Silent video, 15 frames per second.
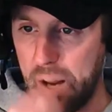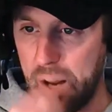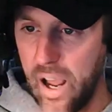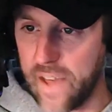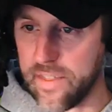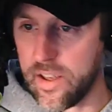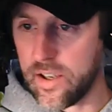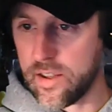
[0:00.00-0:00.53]

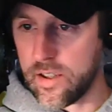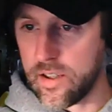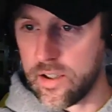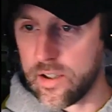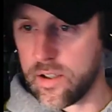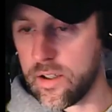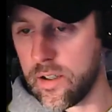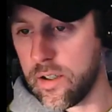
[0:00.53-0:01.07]
I think
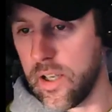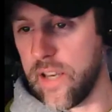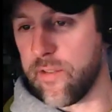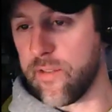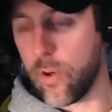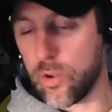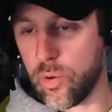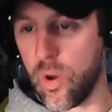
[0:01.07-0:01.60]
the
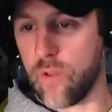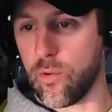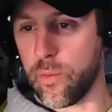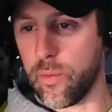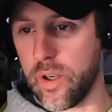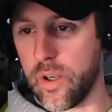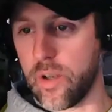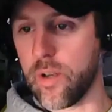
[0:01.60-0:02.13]
Evo 12 would
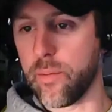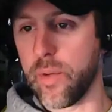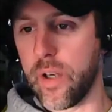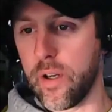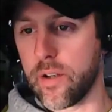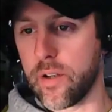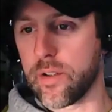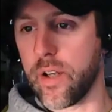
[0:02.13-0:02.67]
be a good
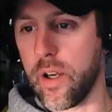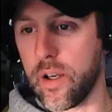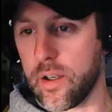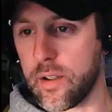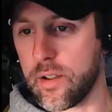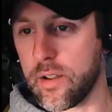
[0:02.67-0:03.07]
beginner tank.